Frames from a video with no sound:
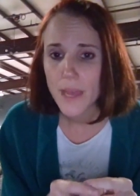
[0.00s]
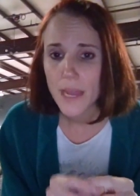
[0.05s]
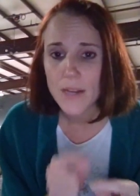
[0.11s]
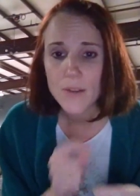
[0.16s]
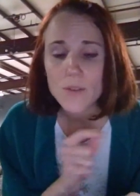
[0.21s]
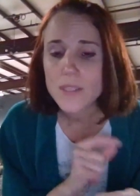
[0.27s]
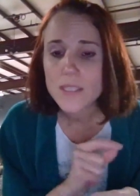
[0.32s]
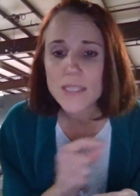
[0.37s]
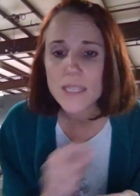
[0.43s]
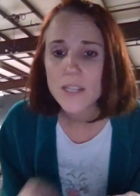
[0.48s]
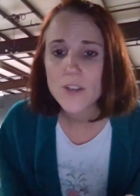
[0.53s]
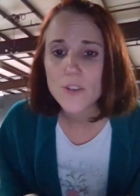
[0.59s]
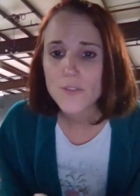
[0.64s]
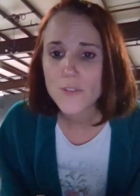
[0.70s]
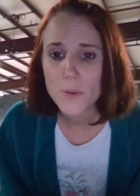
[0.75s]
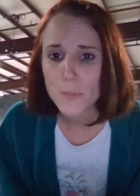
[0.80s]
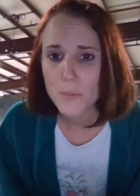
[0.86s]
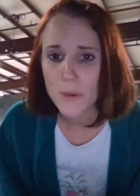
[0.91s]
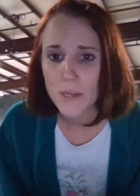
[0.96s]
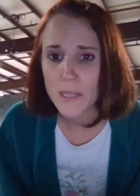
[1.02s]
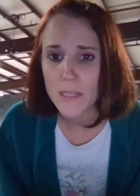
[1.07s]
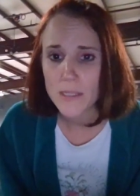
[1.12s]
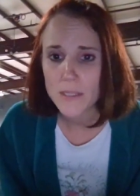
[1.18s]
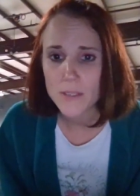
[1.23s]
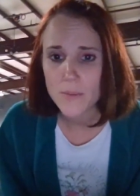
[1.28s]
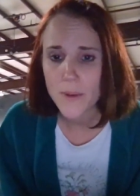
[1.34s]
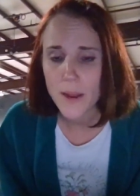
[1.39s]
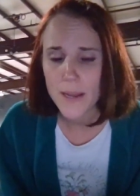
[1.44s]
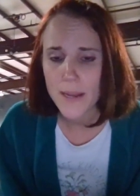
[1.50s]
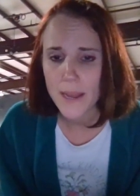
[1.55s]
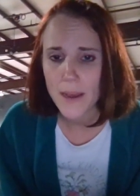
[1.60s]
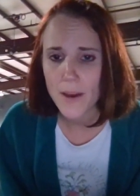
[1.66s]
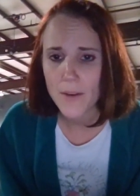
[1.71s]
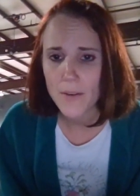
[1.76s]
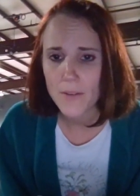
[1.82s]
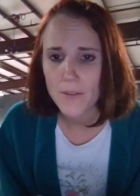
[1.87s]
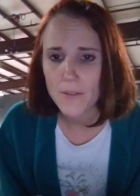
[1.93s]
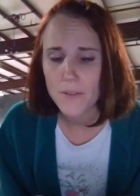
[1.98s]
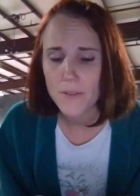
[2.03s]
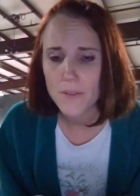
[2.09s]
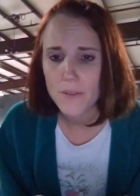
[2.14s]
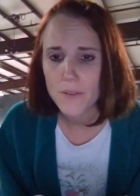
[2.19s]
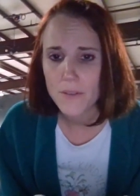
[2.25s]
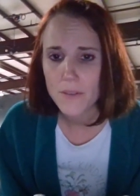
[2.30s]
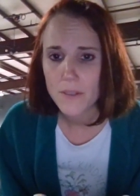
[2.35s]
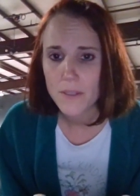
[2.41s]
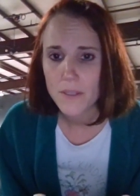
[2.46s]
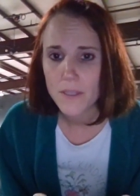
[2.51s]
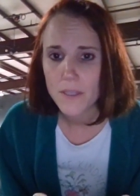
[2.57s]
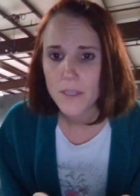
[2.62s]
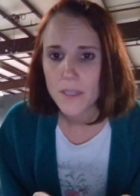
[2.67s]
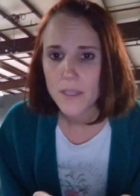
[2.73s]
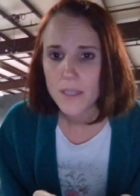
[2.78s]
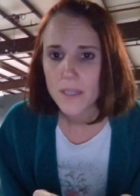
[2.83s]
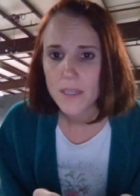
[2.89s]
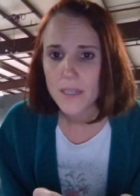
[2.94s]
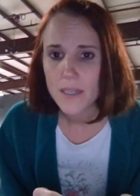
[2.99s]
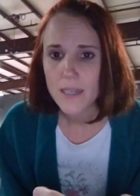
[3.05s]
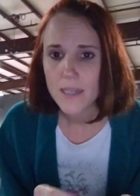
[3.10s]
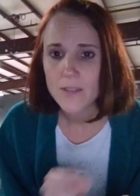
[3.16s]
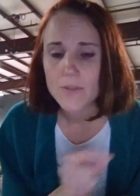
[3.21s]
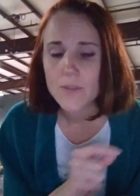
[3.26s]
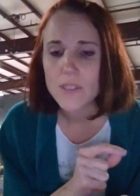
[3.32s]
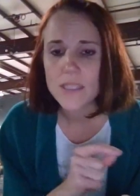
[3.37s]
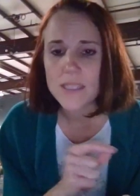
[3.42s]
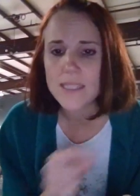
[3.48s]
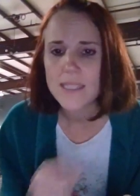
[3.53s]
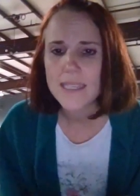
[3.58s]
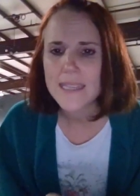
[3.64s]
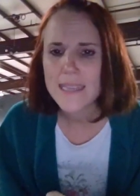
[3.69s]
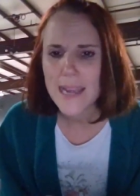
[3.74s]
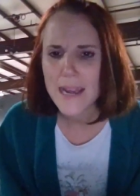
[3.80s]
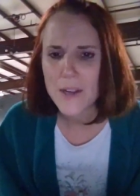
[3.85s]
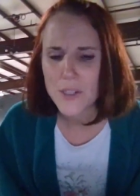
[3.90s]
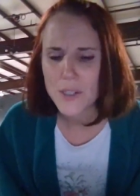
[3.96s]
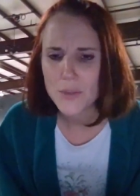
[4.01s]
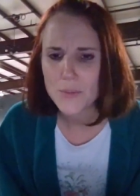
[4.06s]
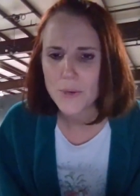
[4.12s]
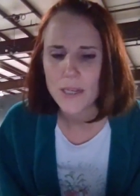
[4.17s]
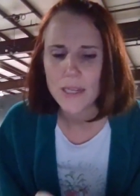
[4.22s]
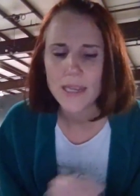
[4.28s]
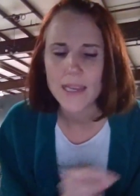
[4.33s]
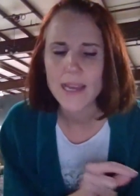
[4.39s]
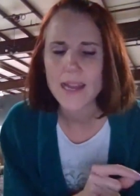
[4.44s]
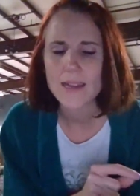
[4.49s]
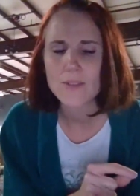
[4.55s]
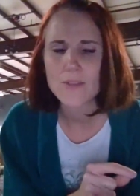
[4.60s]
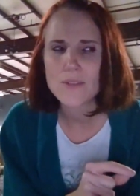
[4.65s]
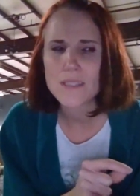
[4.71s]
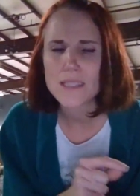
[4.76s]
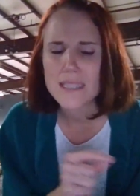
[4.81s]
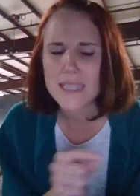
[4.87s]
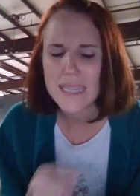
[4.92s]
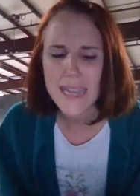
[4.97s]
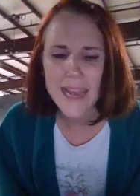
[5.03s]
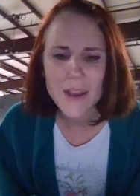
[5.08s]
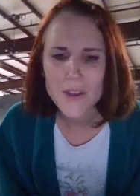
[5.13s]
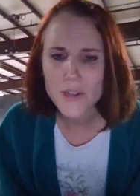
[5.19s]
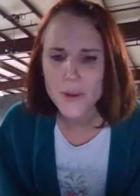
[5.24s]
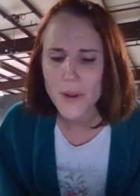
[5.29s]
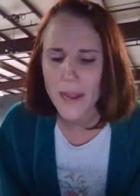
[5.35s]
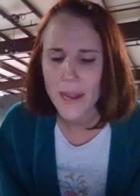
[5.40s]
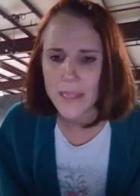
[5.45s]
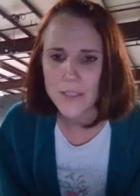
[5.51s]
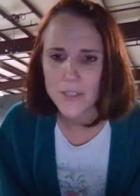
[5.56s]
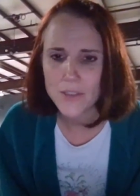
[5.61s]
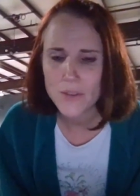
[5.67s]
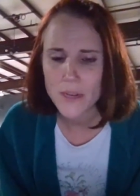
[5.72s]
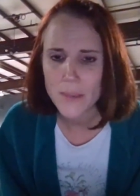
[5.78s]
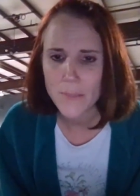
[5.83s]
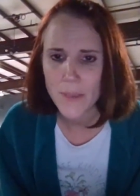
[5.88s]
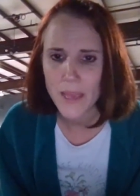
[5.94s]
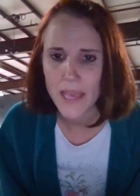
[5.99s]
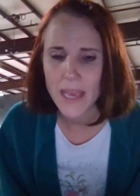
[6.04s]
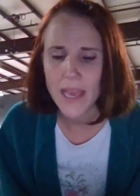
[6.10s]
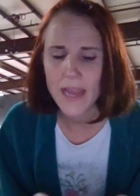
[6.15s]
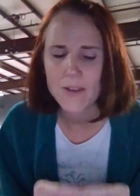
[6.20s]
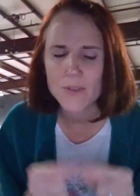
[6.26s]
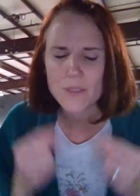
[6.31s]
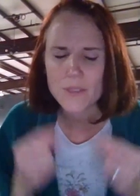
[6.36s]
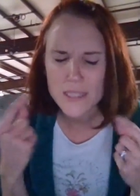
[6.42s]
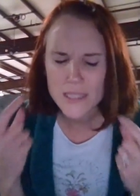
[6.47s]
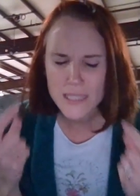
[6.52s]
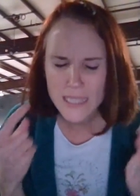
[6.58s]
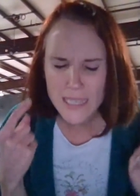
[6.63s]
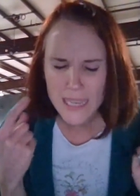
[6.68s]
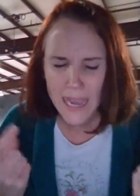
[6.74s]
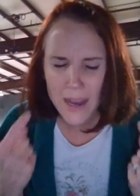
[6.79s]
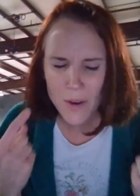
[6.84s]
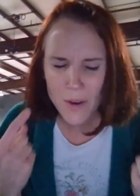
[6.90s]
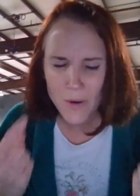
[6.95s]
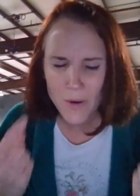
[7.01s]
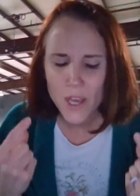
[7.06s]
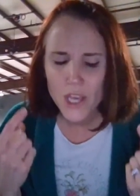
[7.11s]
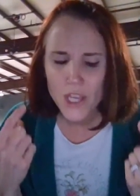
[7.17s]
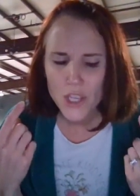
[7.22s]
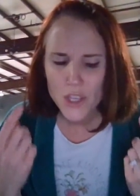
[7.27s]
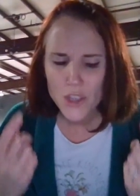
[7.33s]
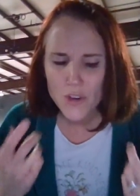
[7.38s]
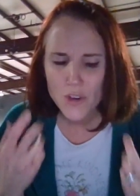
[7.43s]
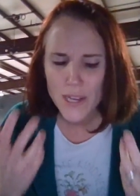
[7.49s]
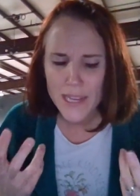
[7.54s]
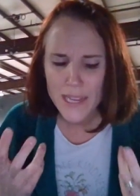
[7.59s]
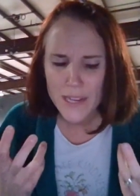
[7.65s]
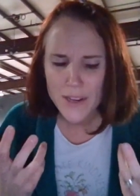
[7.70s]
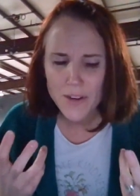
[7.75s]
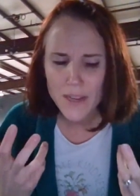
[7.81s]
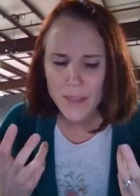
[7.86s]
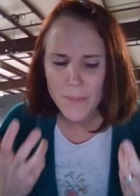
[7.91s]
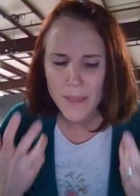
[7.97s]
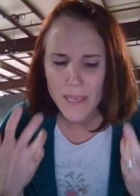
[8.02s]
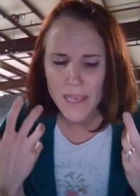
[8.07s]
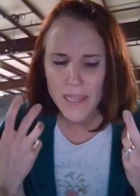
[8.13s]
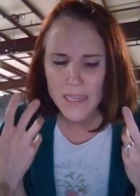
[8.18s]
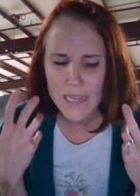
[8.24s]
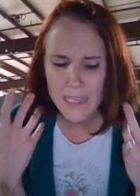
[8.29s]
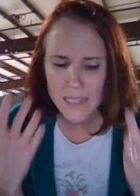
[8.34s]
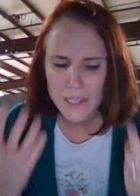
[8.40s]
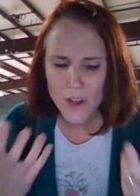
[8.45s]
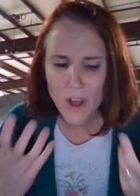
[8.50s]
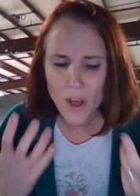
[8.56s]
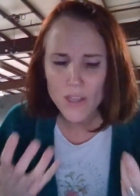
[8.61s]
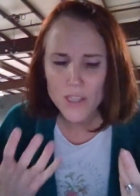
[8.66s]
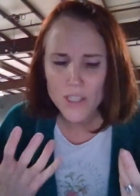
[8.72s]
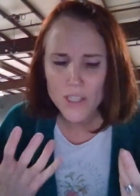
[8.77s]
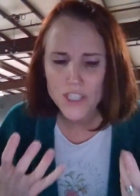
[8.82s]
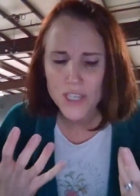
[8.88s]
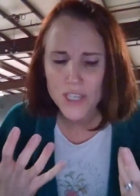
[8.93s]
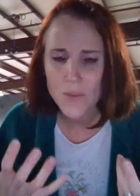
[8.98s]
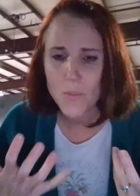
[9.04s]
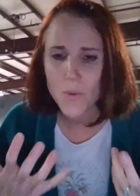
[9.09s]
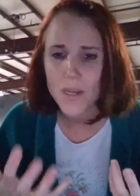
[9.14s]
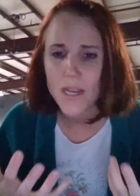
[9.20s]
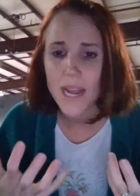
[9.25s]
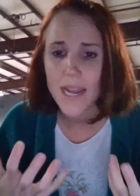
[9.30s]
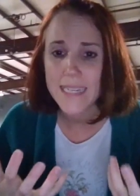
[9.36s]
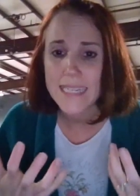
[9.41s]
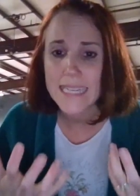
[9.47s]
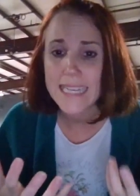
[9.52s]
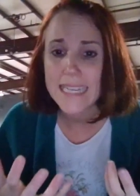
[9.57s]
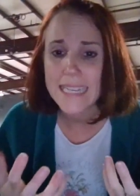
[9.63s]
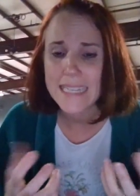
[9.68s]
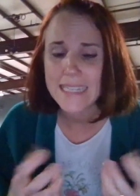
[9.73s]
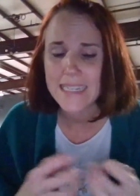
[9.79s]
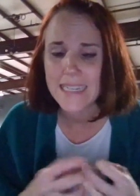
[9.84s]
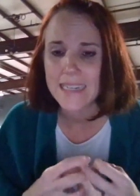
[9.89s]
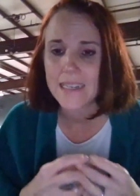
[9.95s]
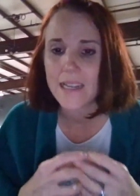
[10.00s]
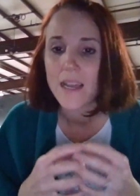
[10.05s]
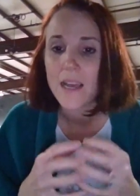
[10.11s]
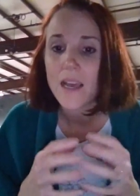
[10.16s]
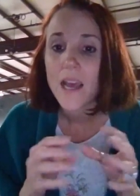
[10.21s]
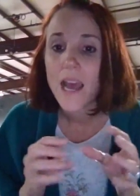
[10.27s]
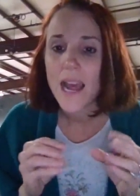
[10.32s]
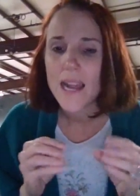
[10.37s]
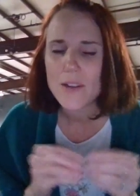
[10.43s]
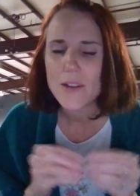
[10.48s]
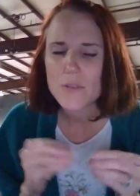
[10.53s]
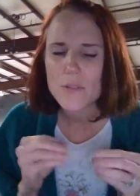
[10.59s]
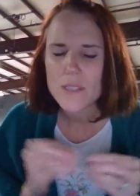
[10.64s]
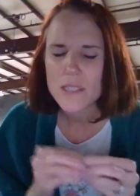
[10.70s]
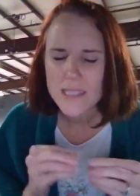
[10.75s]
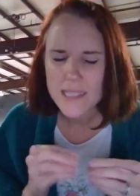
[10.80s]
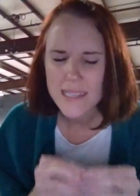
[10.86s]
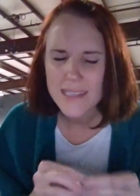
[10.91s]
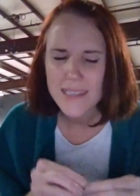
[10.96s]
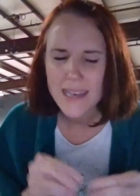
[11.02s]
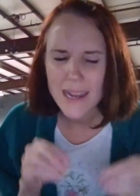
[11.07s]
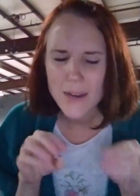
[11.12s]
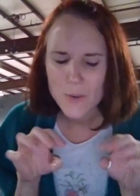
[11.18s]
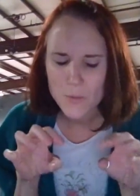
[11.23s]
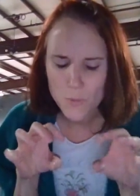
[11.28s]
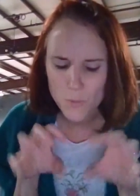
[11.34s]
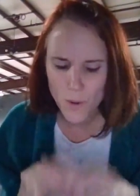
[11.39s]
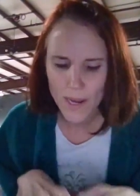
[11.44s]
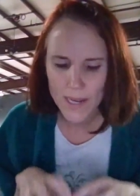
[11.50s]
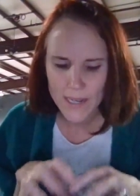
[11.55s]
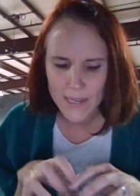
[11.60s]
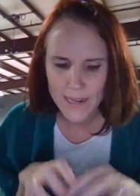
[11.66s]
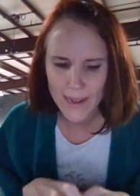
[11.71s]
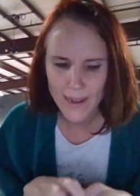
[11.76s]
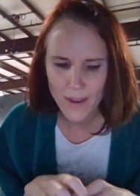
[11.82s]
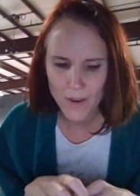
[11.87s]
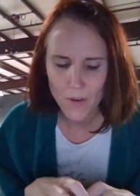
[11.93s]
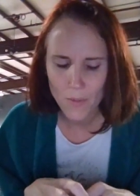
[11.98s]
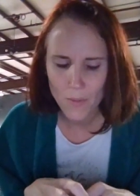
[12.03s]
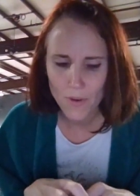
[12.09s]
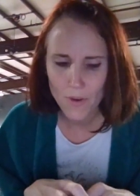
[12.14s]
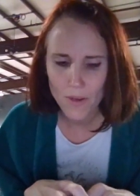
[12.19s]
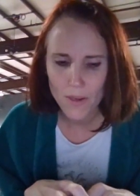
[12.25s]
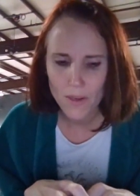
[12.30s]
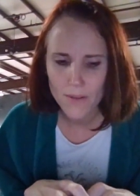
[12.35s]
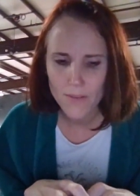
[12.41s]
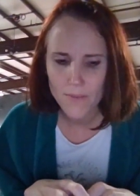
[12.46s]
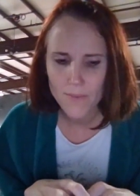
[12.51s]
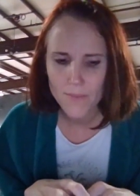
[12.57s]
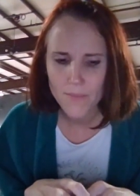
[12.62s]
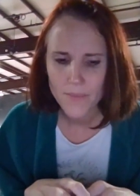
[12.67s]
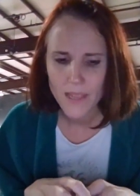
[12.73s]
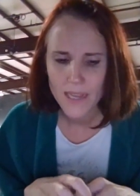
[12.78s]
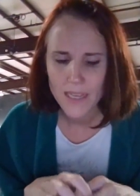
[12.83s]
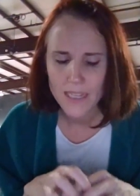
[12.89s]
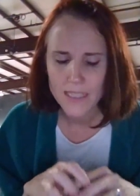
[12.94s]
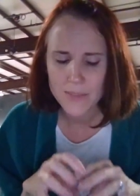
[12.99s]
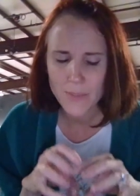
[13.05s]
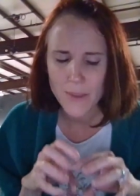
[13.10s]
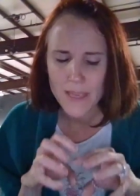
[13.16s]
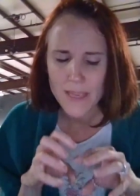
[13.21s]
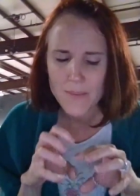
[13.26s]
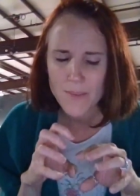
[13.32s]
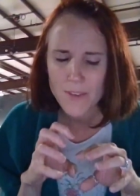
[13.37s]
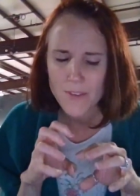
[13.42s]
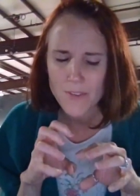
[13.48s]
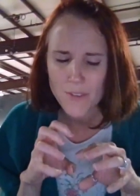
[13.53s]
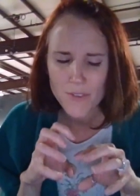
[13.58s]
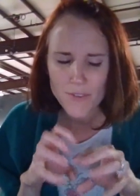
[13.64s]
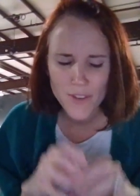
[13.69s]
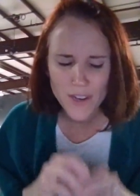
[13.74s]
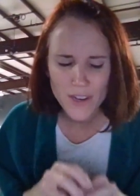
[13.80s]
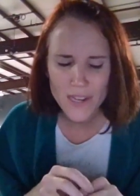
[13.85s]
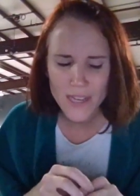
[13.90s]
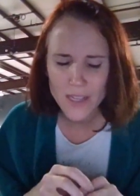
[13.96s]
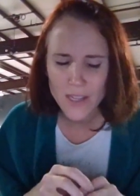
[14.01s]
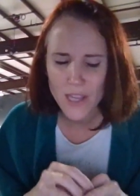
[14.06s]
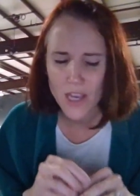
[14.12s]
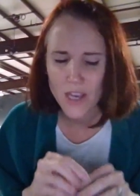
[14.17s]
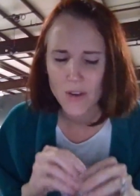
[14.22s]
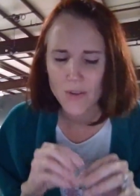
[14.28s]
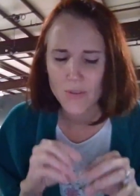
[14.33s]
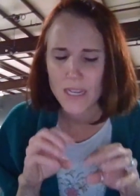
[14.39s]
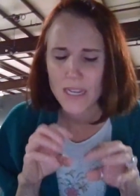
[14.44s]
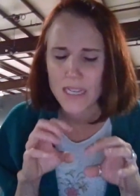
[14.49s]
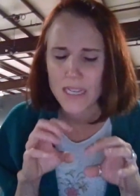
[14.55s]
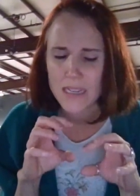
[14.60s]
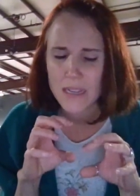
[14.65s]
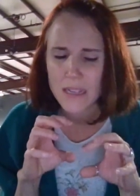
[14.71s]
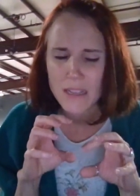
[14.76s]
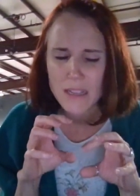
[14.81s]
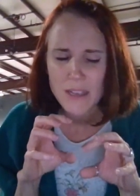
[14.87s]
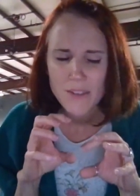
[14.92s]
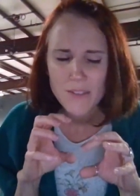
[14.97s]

I don't see your footprints right now. I don't see how you're working. I don't see how you're answering me. I don't see how you're hearing me and acknowledging what I need. And I don't see that right now. And it's making me feel very alone. And